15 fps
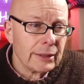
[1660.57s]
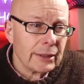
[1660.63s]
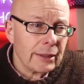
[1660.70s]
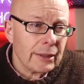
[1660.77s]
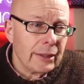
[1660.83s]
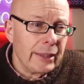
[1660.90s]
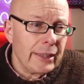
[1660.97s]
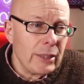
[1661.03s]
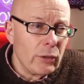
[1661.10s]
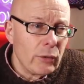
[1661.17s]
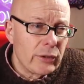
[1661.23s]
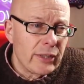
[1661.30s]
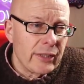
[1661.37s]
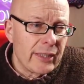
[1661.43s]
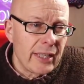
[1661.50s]
Lee
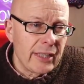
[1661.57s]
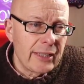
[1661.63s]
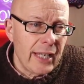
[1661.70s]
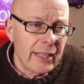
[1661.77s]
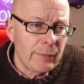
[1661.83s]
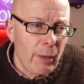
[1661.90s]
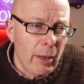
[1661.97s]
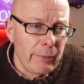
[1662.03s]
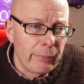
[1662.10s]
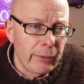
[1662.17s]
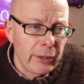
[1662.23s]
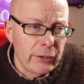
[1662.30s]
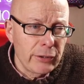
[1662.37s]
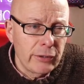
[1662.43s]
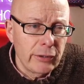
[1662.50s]
Lawson says, that's my
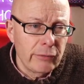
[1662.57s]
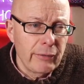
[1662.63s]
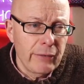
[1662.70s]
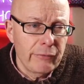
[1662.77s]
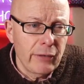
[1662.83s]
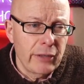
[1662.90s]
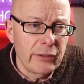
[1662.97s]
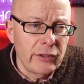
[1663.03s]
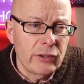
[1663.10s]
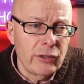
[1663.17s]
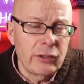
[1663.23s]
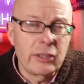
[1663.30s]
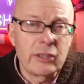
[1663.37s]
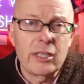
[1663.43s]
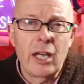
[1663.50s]
impression too. Never understood
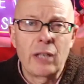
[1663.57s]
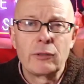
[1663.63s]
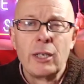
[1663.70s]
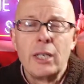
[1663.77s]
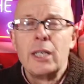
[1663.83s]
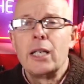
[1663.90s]
the tunnel.